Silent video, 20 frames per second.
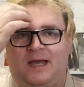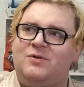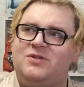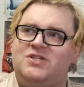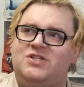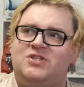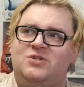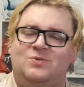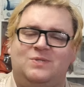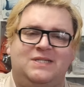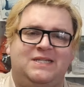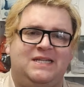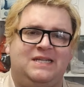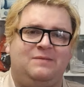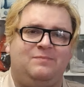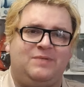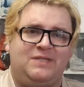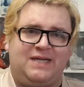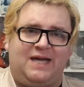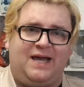I want to do
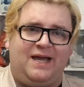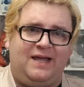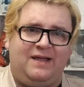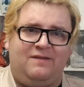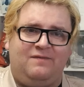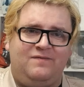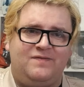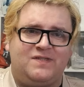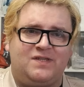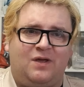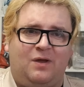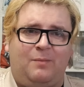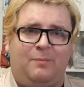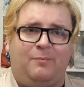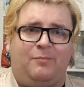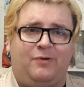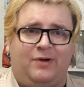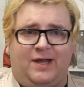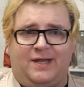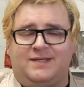deep dives on
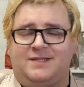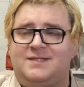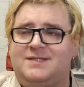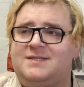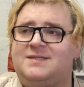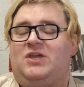brands.